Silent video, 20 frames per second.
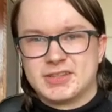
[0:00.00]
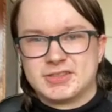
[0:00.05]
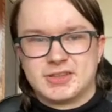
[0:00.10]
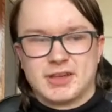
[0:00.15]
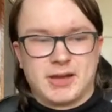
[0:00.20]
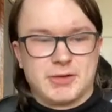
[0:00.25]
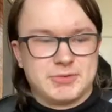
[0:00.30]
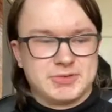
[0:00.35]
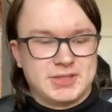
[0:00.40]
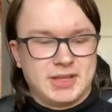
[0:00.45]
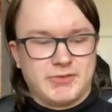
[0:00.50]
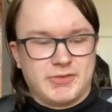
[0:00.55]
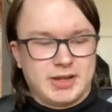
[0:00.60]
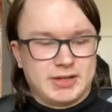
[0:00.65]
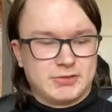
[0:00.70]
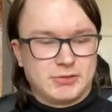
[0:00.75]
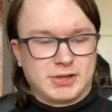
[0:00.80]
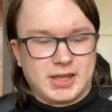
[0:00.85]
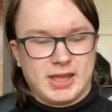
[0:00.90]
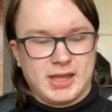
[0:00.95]
So I would say, right,
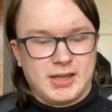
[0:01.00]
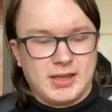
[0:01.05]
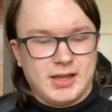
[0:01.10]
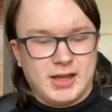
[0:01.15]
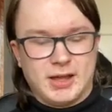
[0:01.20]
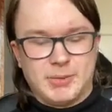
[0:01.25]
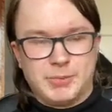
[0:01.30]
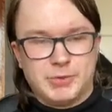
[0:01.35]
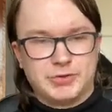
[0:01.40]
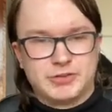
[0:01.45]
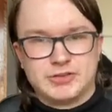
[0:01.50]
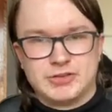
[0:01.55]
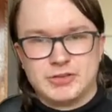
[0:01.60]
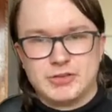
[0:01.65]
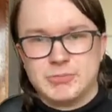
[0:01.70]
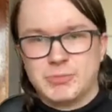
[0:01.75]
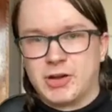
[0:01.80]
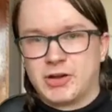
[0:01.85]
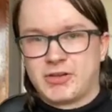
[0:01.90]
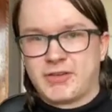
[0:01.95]
okay, I'm on
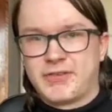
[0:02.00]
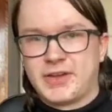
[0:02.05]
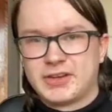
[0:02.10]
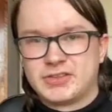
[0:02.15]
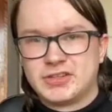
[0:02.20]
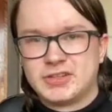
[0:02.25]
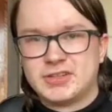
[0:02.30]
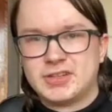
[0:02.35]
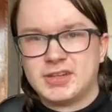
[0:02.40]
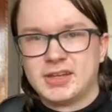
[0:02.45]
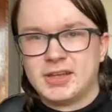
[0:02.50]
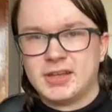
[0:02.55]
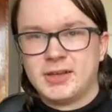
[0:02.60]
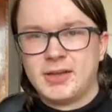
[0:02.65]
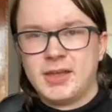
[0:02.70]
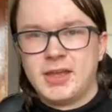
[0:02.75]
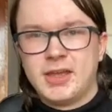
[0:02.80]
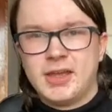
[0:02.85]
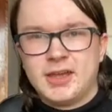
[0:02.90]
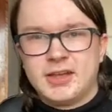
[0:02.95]
to Margaret Thatcher today,
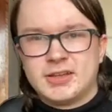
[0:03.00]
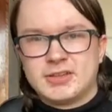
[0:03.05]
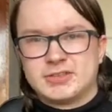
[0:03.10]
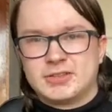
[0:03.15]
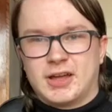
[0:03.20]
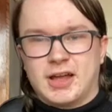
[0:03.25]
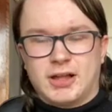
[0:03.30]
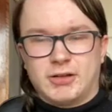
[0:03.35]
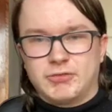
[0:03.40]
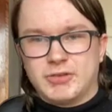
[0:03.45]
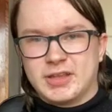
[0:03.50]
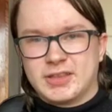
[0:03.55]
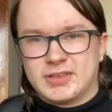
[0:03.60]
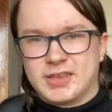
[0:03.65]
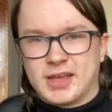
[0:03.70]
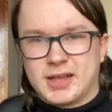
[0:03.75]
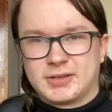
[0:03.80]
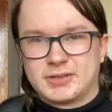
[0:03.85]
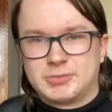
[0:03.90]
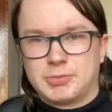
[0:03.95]
so I'll read
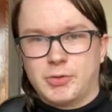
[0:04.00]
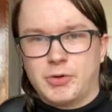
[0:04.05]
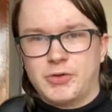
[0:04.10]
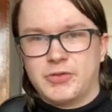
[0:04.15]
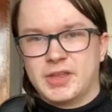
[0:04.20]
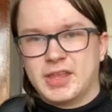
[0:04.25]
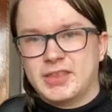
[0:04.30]
that one.